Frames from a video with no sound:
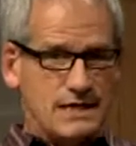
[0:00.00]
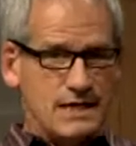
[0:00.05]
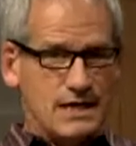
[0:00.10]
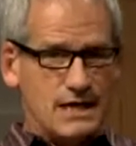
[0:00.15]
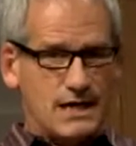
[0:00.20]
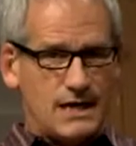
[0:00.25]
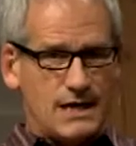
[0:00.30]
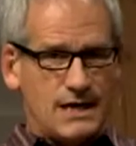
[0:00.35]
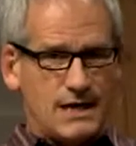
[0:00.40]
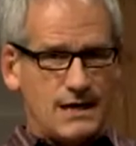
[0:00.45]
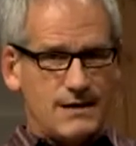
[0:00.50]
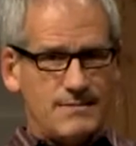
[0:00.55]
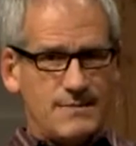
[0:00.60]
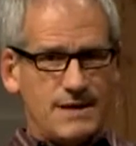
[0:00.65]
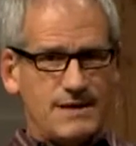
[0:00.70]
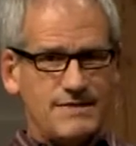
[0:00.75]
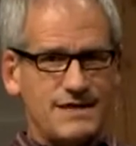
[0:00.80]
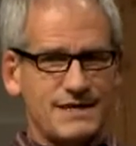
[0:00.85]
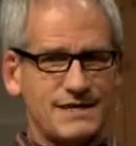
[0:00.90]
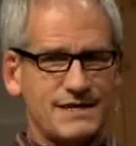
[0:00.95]
Um,
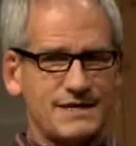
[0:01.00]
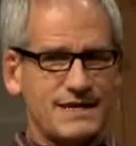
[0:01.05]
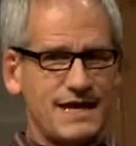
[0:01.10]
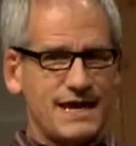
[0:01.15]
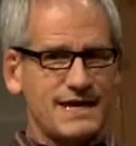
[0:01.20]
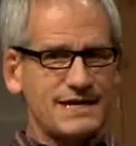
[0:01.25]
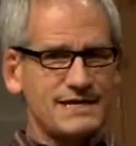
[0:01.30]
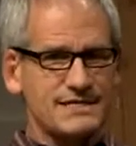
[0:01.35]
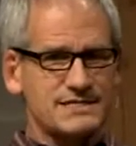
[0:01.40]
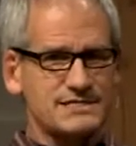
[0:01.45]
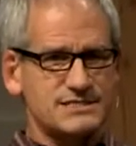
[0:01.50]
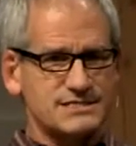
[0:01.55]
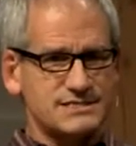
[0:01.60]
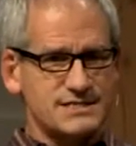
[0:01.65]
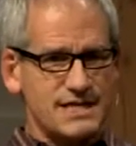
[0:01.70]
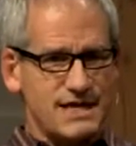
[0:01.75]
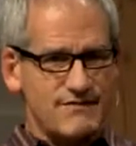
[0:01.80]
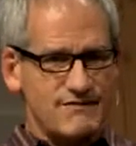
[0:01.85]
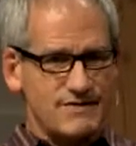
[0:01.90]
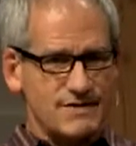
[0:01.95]
and then
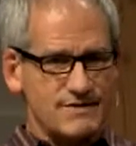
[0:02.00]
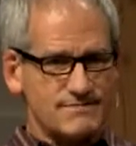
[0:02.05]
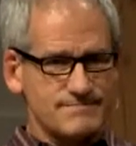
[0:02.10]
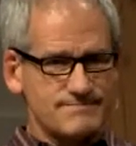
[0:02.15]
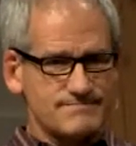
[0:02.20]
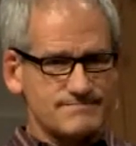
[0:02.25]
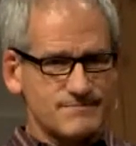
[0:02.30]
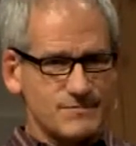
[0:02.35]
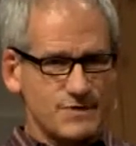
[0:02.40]
97,